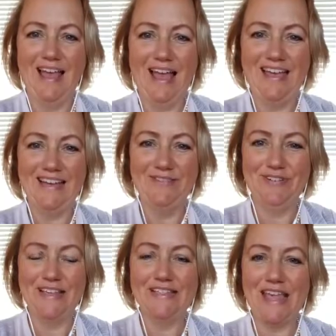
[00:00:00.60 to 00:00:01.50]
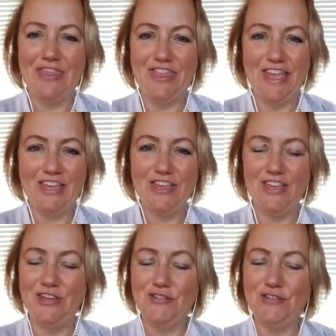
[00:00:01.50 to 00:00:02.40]
Hey lovelies, and thank
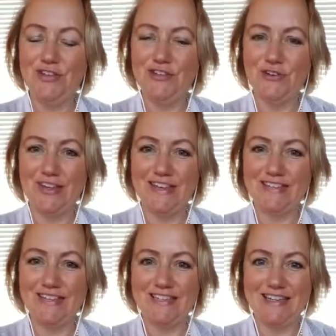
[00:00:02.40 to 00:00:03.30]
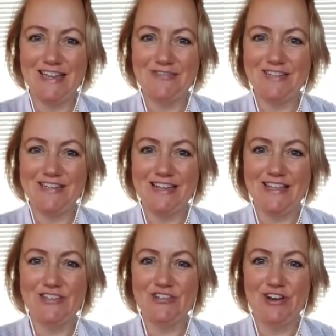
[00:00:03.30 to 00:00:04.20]
you for joining us today for
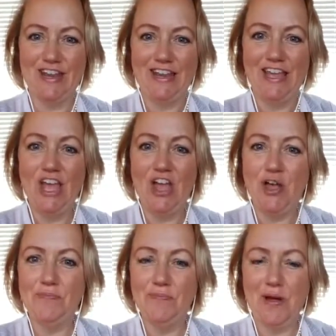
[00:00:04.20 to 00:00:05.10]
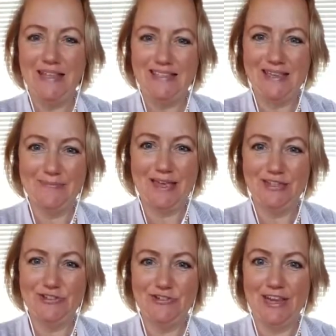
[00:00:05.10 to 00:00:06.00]
today's training of Mindset
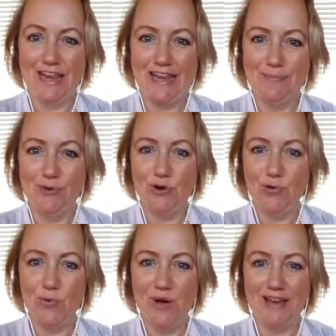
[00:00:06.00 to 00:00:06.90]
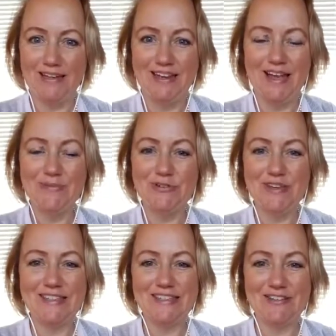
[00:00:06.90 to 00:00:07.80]
Mastery number 1. I'm doing
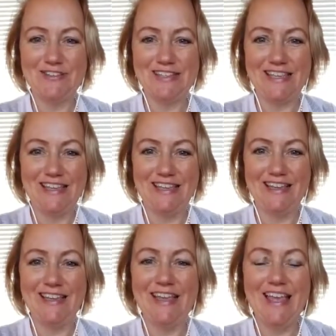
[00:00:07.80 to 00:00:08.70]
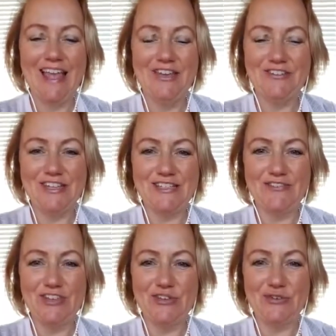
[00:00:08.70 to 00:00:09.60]
a series here just for
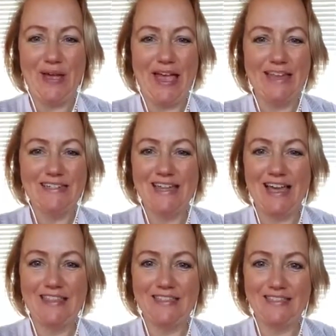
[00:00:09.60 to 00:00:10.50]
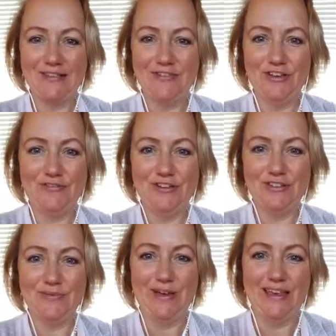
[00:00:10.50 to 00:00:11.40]
you, and this is the very
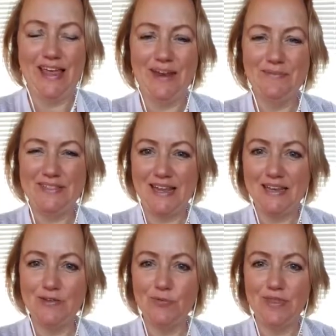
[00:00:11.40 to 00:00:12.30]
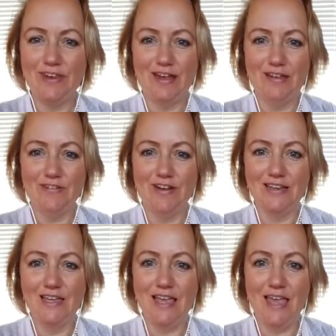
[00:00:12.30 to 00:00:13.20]
first one, and I'm starting with one that I
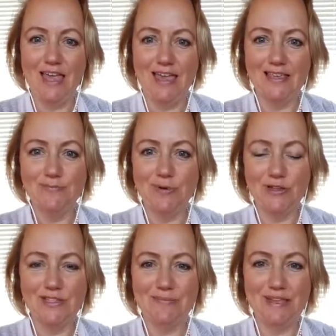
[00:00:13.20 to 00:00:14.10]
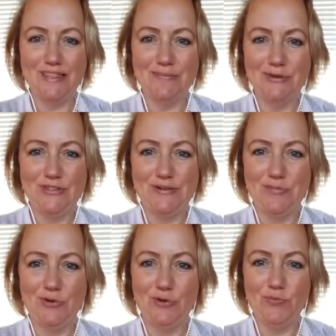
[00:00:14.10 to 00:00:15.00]
find is possibly the most
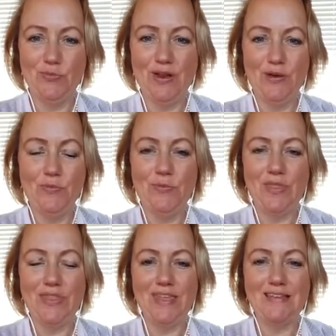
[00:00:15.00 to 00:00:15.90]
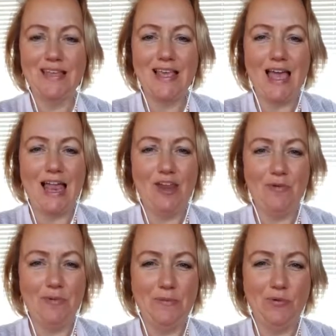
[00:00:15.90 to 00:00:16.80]
important one, and one that a lot
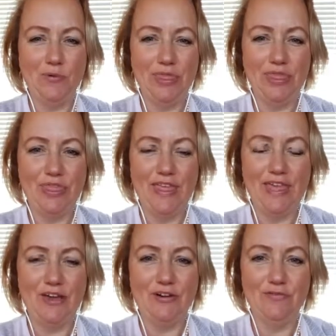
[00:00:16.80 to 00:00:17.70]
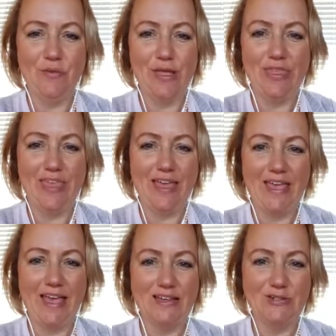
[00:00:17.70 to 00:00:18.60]
of people wouldn't think of when
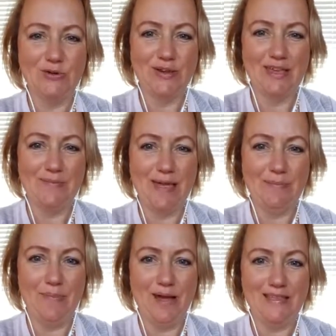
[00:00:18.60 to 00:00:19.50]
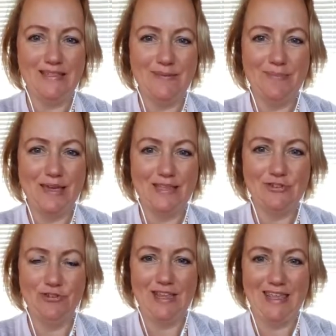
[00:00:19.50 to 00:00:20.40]
they are talking about mindset
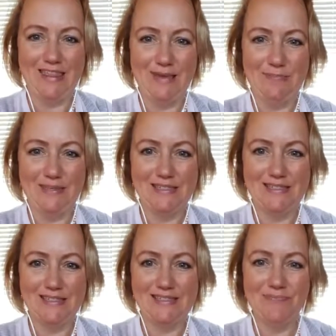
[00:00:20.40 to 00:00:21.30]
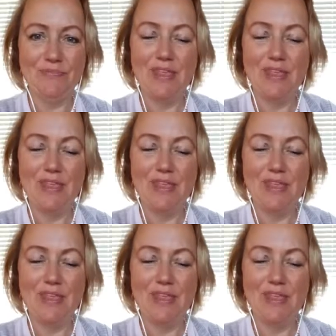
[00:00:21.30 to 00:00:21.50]
mastery in their business.